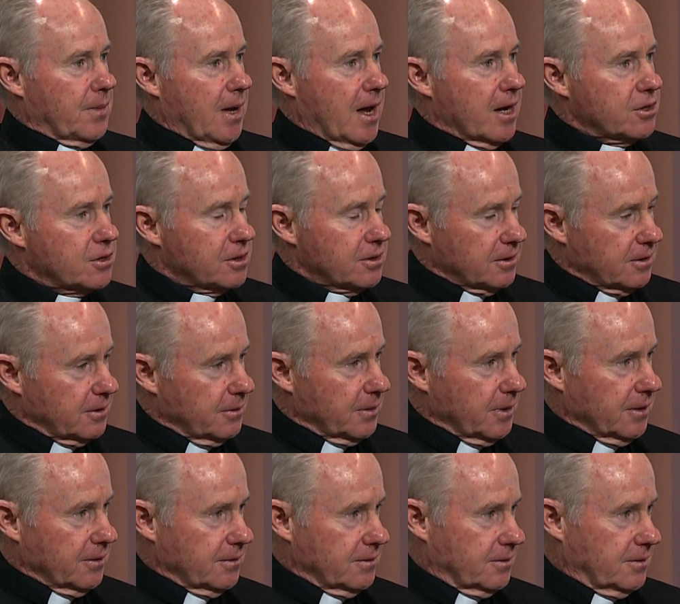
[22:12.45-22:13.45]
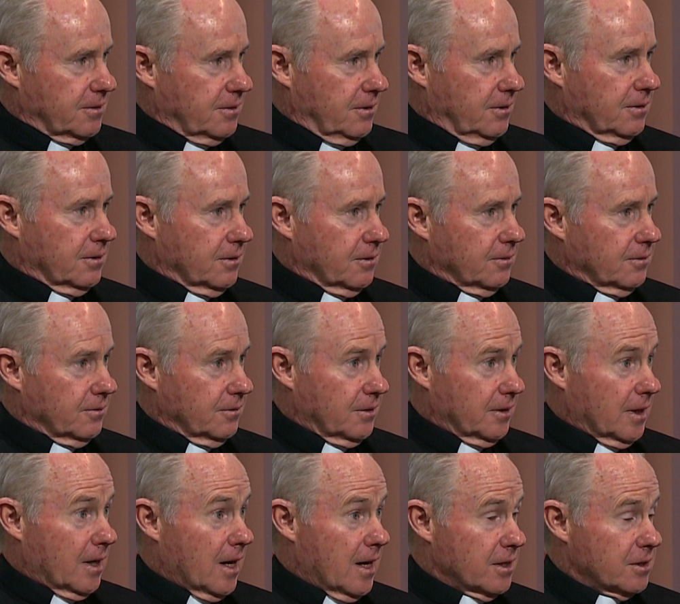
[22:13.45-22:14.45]
passionate about you know
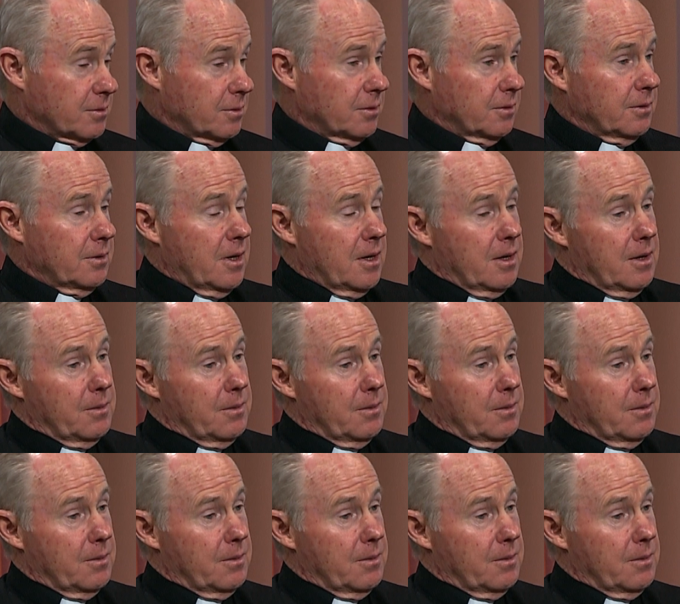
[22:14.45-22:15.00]
the gospel,